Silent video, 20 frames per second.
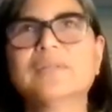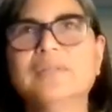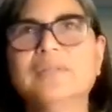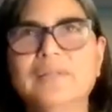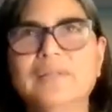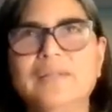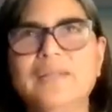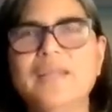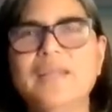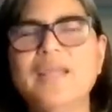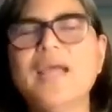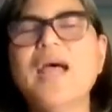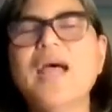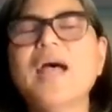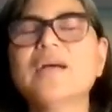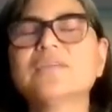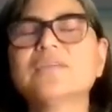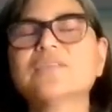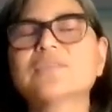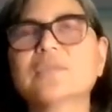Yeah. Do you have some
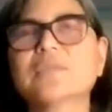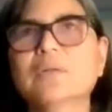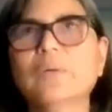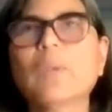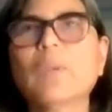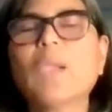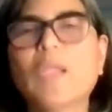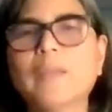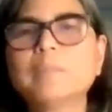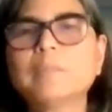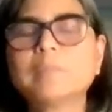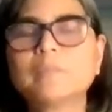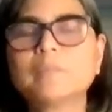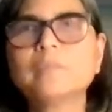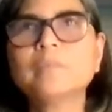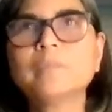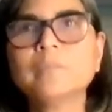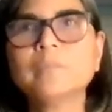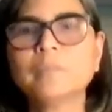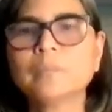pieces that we can
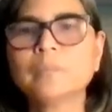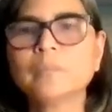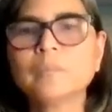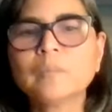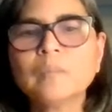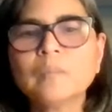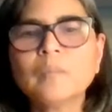see?